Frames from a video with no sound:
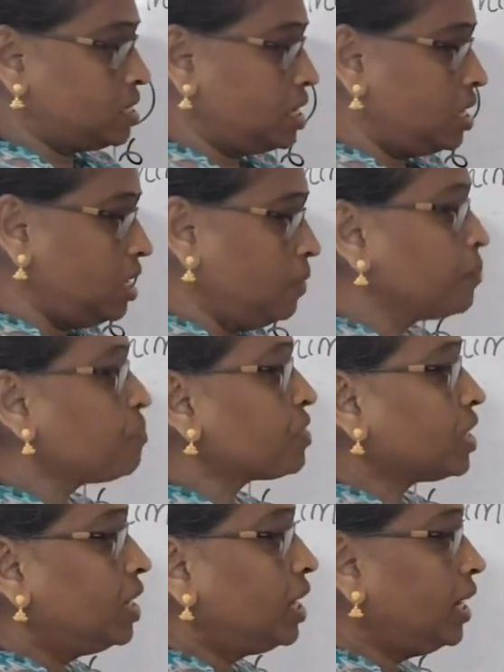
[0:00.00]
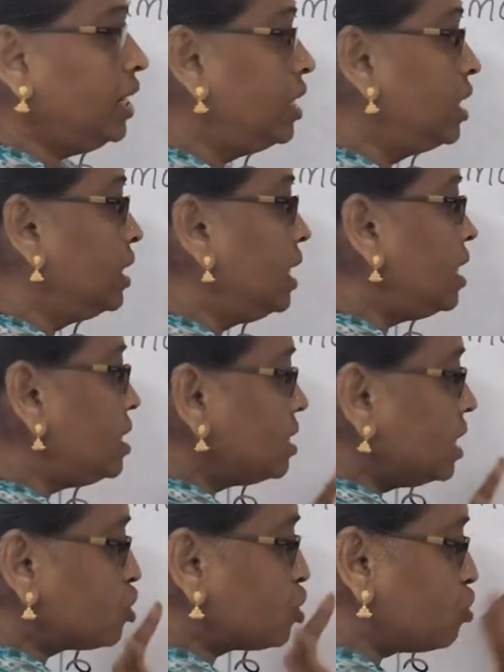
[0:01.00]
see, right, that
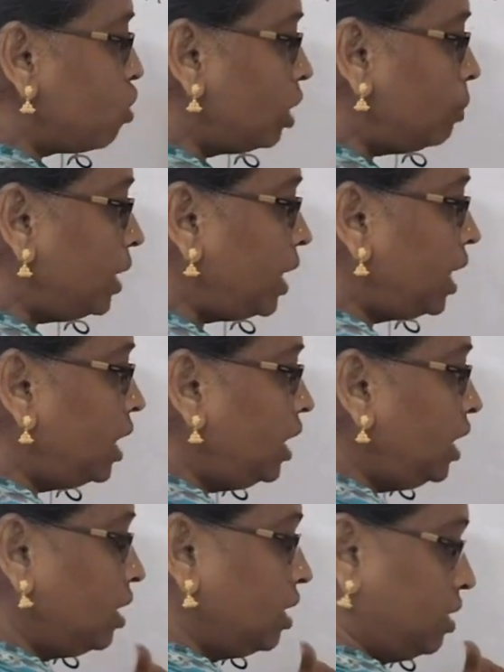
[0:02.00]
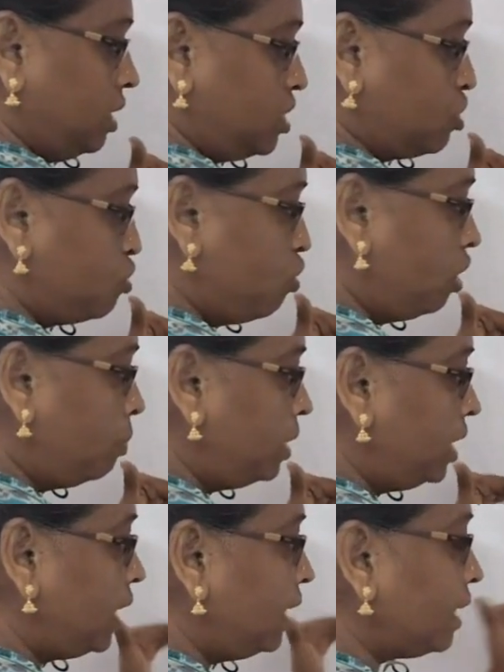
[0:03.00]
there should not be any there should not
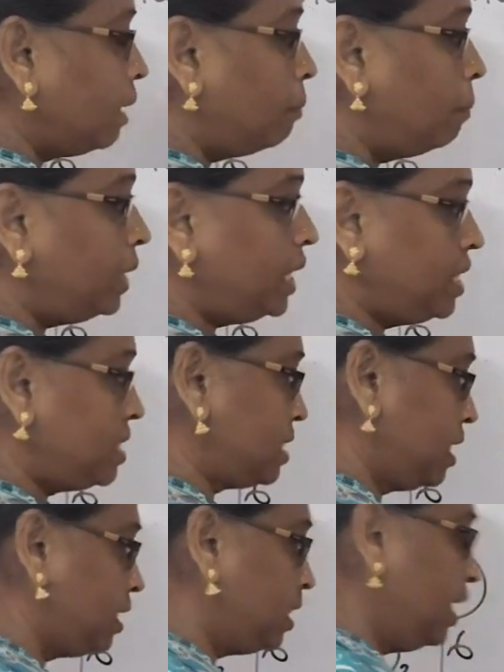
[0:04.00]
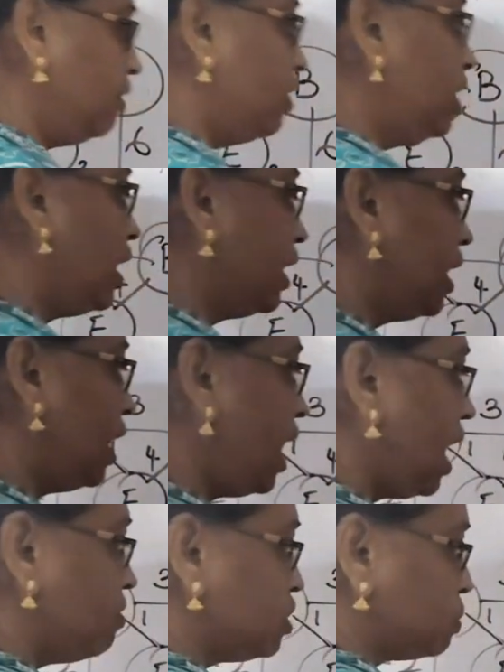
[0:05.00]
be a complete cycle. Even I can
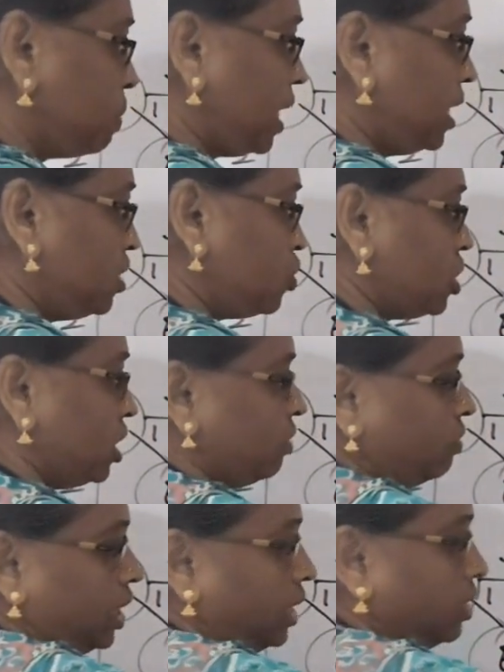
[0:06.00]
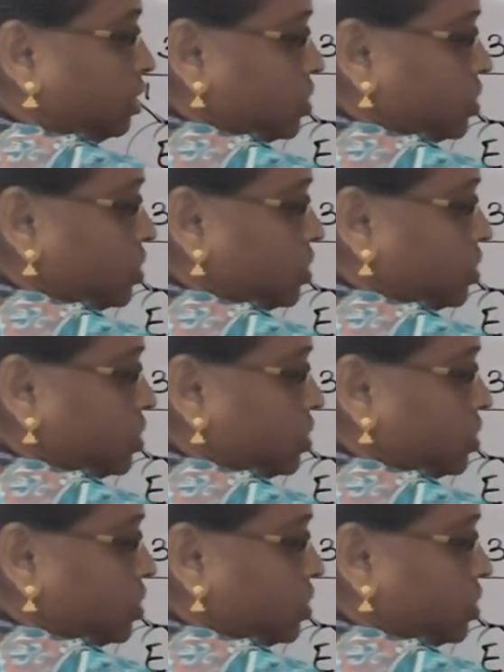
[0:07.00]
have a spanning tree like